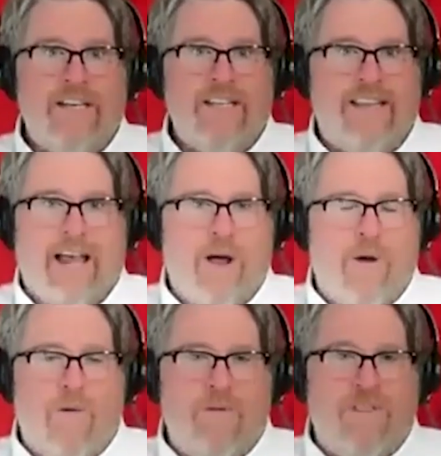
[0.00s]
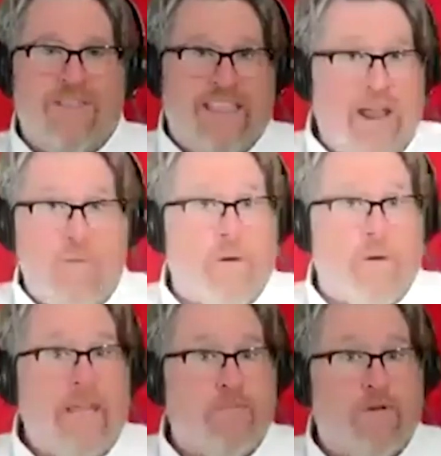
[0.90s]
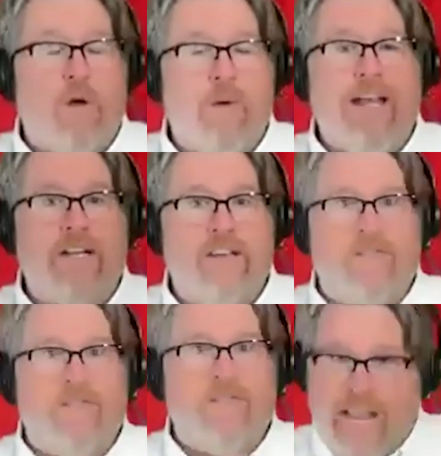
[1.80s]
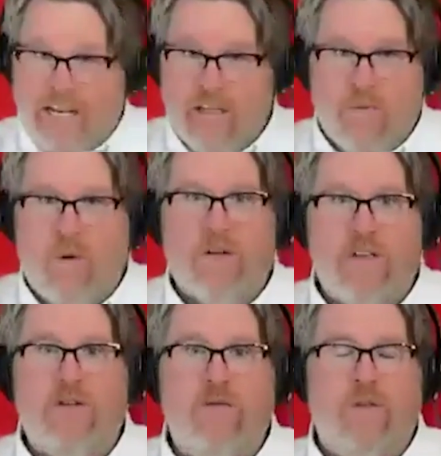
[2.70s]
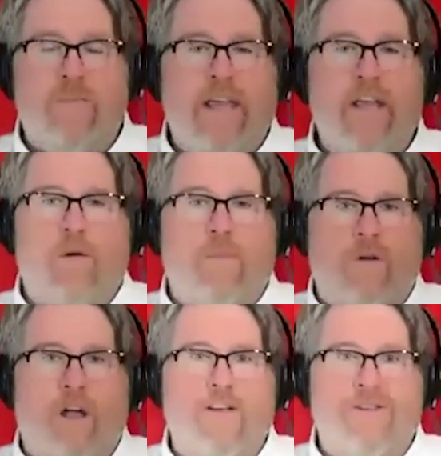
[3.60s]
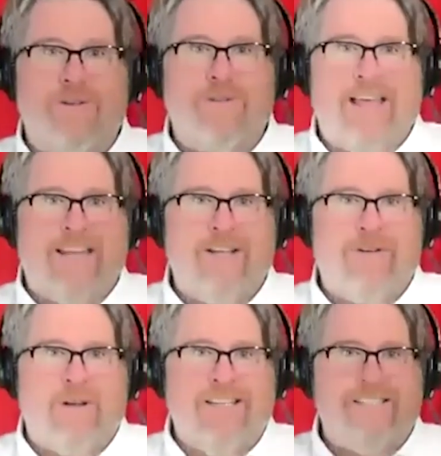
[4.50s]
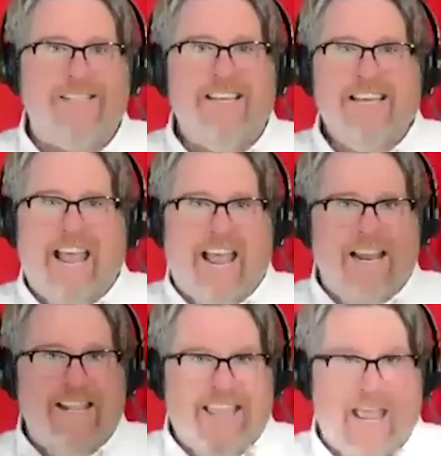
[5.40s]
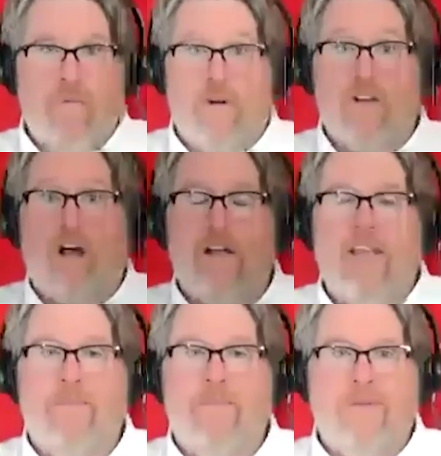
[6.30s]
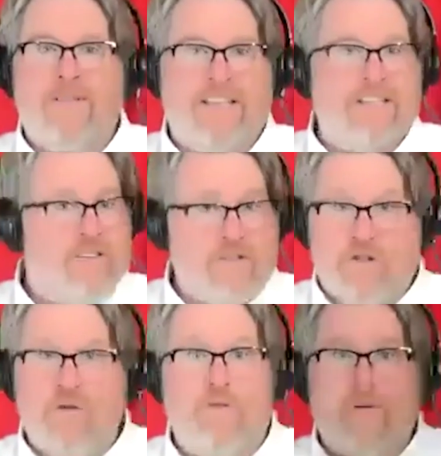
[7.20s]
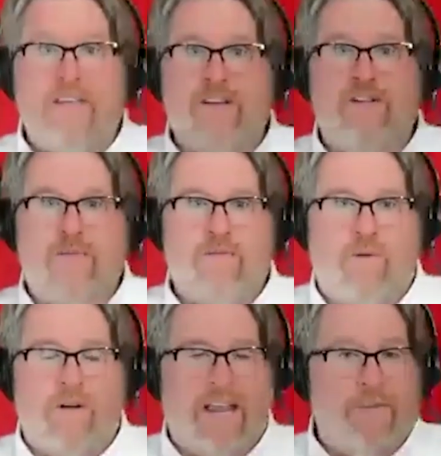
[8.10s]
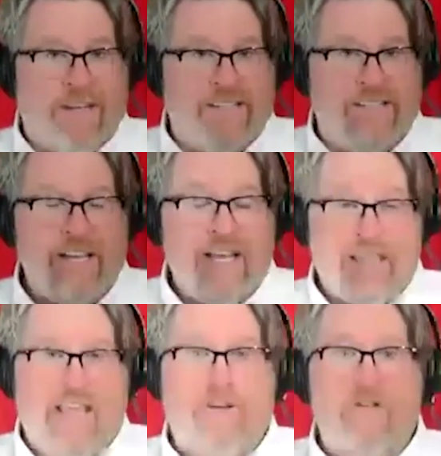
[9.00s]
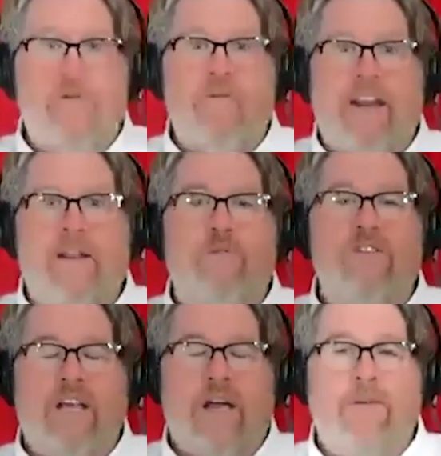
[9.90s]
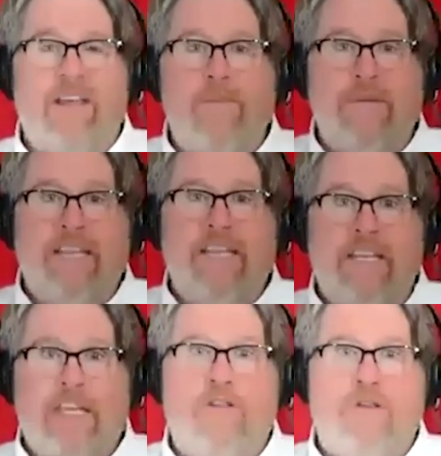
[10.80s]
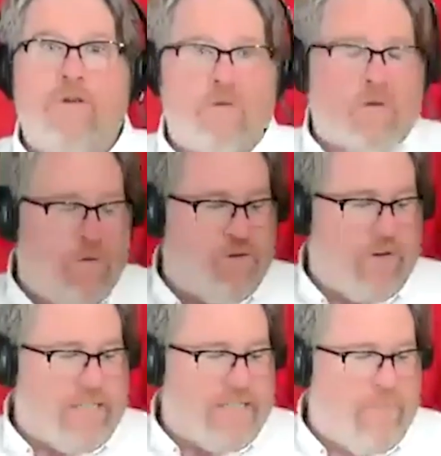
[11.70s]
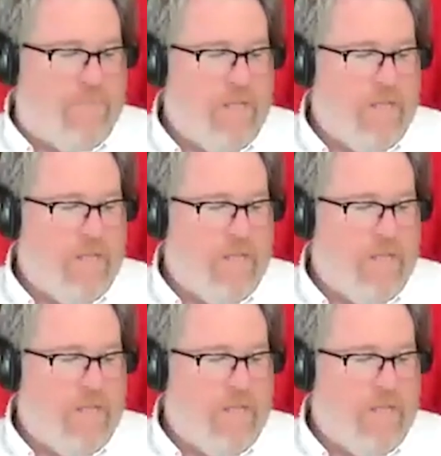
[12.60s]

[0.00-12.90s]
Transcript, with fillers: Now, they were being proactive. I had spoken to the mayor prior to that increase, and they were talking about this two, three years beforehand because they knew that it was coming up and they needed to, to address it.